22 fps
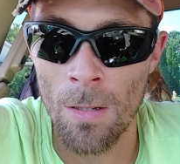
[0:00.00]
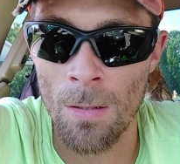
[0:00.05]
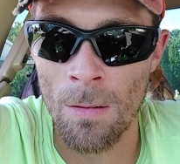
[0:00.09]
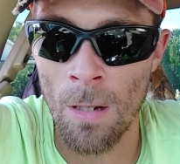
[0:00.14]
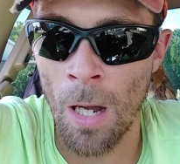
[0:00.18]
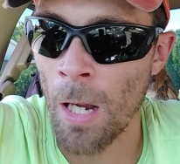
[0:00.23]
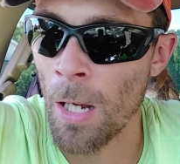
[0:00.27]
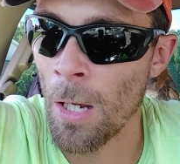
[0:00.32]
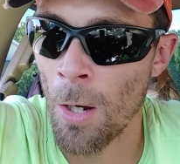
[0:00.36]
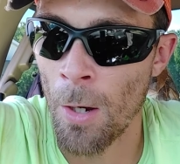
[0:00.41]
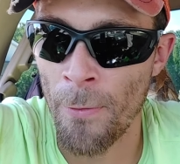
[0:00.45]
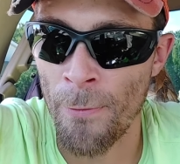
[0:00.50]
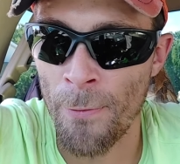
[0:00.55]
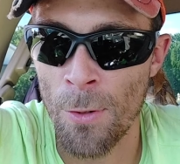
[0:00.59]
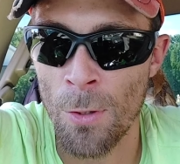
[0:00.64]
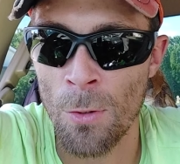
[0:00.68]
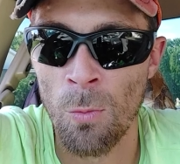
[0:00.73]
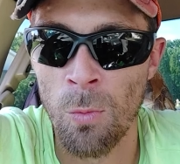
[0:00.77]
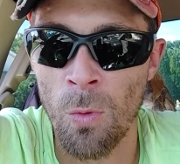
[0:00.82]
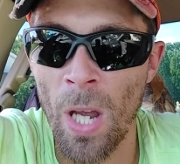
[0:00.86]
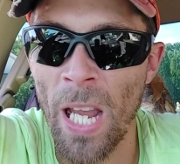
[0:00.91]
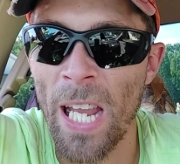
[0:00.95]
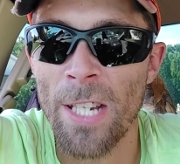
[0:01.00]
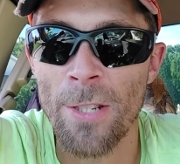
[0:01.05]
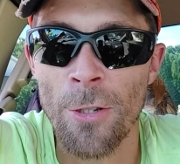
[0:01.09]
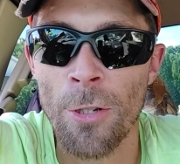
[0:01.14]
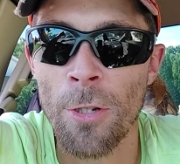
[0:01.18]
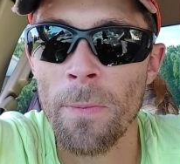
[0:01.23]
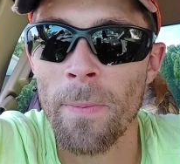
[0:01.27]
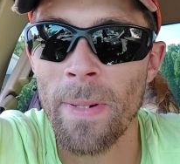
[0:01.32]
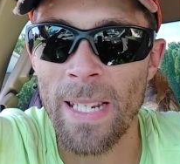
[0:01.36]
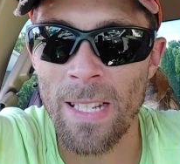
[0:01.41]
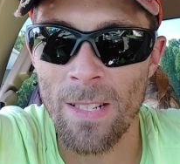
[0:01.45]
offered way
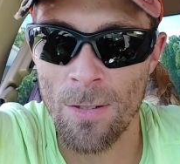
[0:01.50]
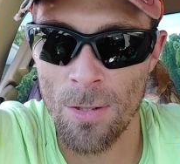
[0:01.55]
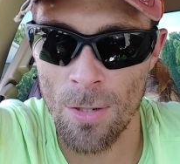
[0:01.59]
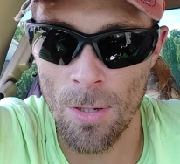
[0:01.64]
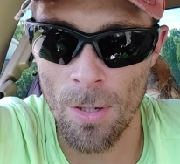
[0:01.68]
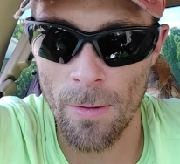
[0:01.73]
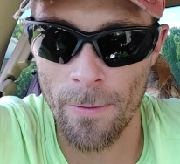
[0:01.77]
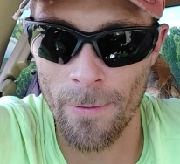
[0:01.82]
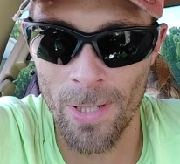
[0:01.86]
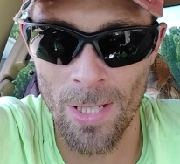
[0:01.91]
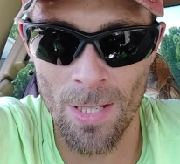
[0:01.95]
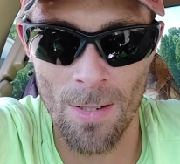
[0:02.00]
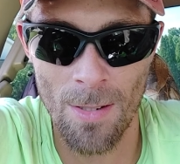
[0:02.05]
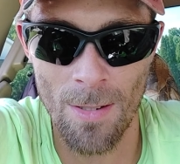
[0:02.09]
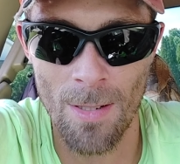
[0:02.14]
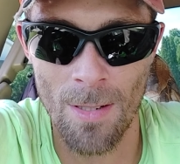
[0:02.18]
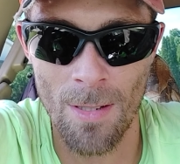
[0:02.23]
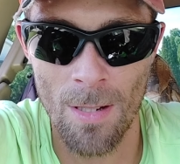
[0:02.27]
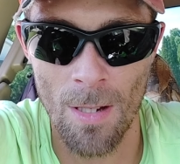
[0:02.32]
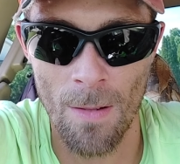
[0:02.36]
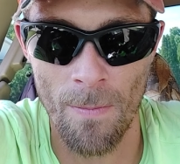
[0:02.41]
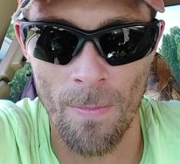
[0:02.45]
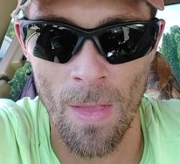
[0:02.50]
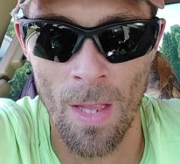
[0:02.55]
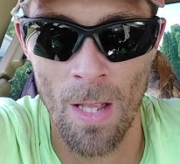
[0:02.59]
too many services,